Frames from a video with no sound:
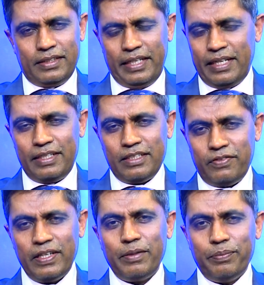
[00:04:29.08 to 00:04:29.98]
And it is
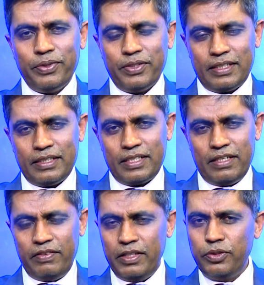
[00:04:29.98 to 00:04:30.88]
very important
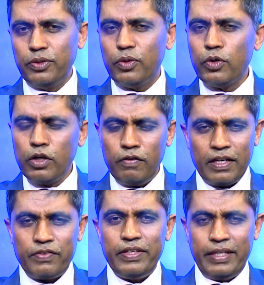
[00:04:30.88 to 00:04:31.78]
we do all
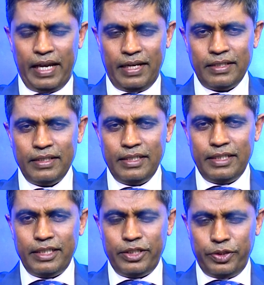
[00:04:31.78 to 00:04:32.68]
what we can
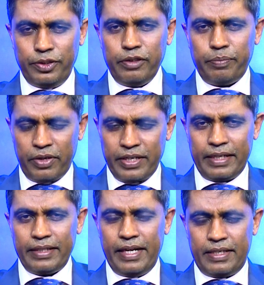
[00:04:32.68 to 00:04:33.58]
to
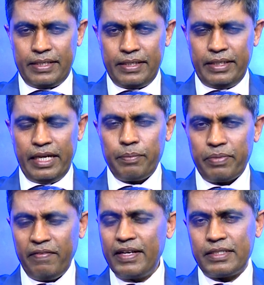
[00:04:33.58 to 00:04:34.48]
protect that and
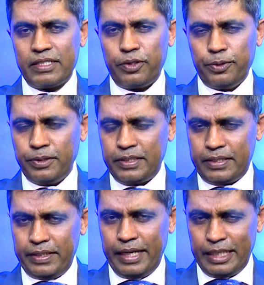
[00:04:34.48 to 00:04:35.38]
prevent strokes
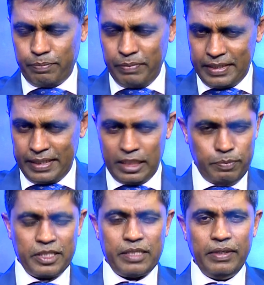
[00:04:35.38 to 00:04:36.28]
as best as
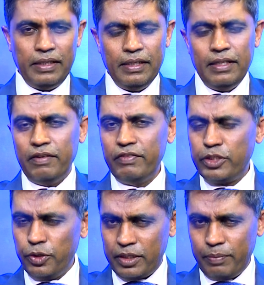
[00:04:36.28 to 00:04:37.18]
possible. We
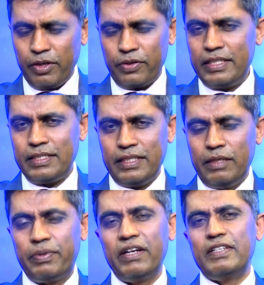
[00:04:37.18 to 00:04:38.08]
talked about this in a
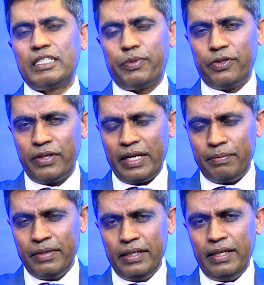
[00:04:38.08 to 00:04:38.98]
previous program,
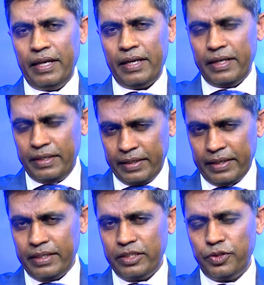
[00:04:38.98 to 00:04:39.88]
and I
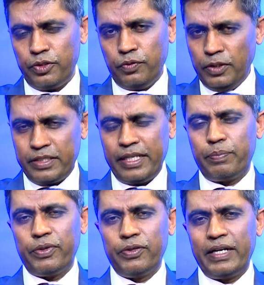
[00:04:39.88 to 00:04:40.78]
encourage you to watch that
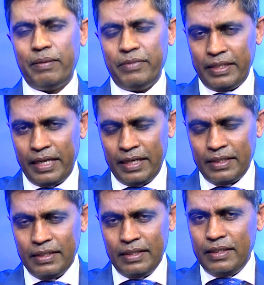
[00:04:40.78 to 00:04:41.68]
program again
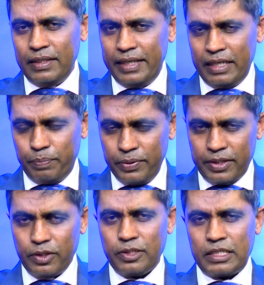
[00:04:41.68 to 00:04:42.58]
and put
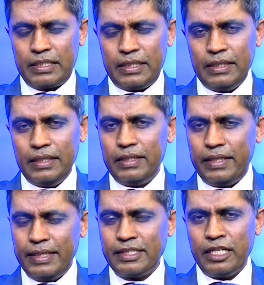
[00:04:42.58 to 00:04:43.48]
those
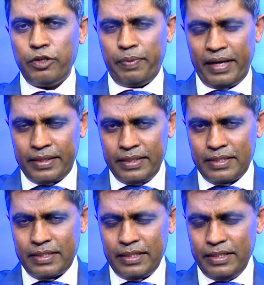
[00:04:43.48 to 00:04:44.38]
things into
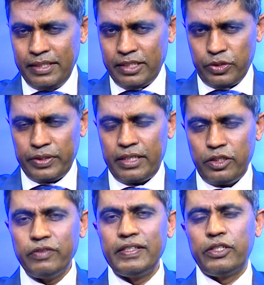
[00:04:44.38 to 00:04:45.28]
practice so that
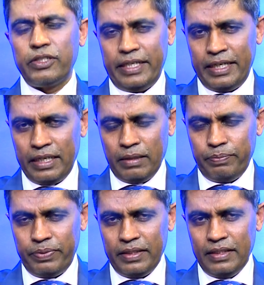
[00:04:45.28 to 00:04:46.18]
you will not end
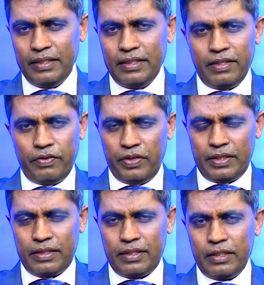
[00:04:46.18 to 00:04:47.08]
up with
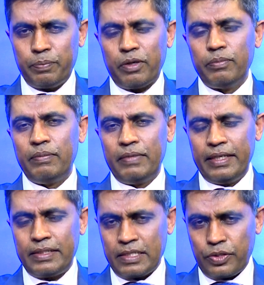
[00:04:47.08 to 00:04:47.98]
a problem
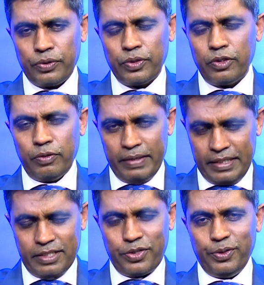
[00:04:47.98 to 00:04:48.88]
like stroke or mini
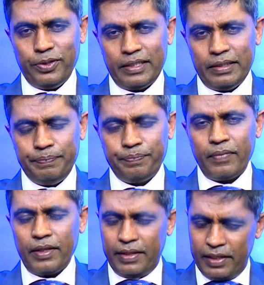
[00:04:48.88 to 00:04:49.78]
stroke.
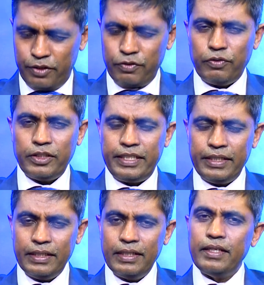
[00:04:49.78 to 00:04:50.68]
Thank you for watching.
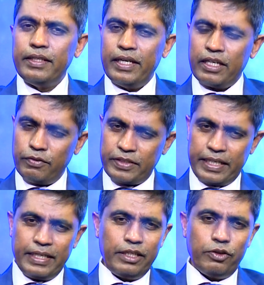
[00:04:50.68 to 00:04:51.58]
Thank you for
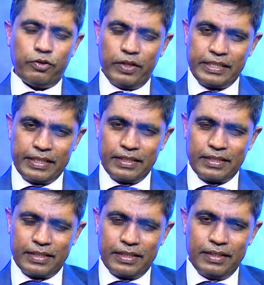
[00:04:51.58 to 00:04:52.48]
sending your
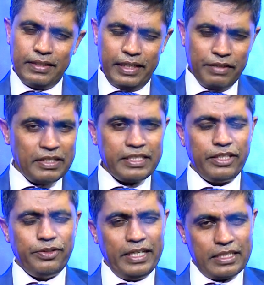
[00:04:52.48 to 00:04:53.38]
questions, and we'll see
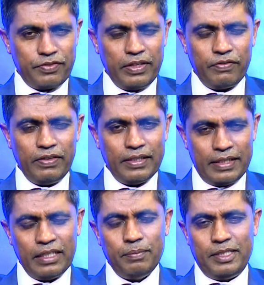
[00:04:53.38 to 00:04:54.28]
you next week with
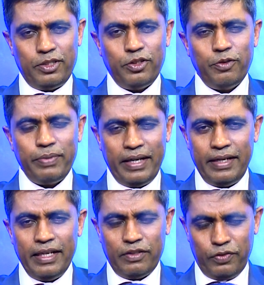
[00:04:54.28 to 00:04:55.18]
another episode of Brain
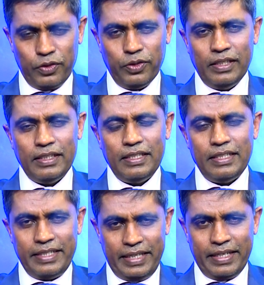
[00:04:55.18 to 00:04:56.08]
Health for All.
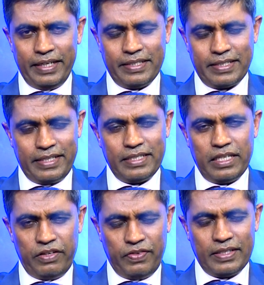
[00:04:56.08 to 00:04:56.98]
Take care, stay
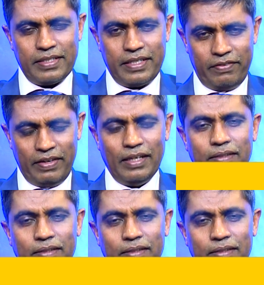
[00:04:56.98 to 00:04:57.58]
safe, and stay well.